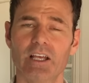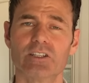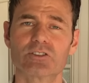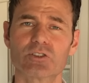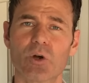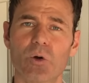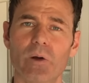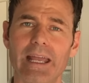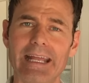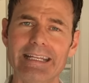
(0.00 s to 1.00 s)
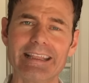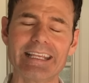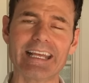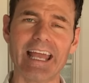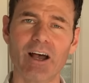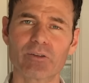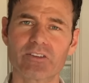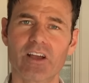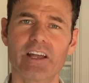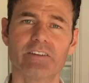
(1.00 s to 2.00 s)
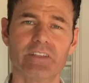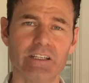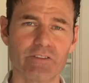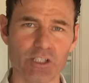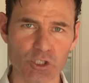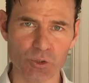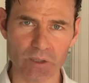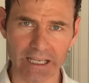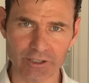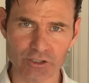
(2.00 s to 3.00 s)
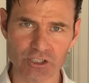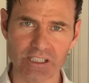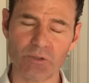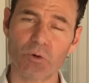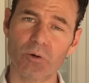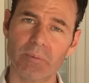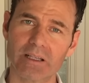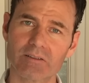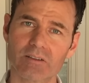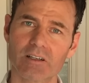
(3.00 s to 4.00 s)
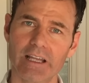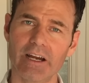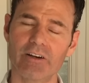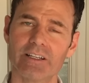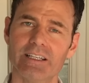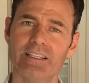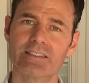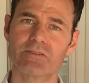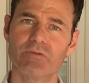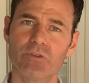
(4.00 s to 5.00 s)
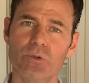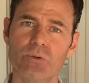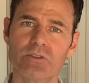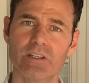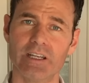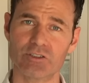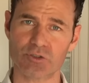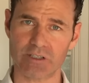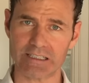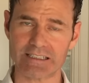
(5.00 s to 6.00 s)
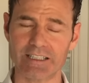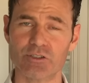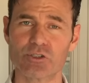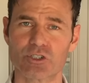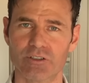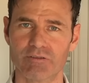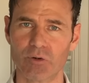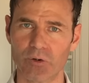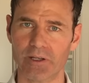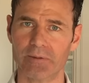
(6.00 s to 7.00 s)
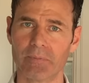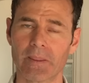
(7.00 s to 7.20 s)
So anything outside of giving you energy or mental clarity is foods and drinks that you should avoid.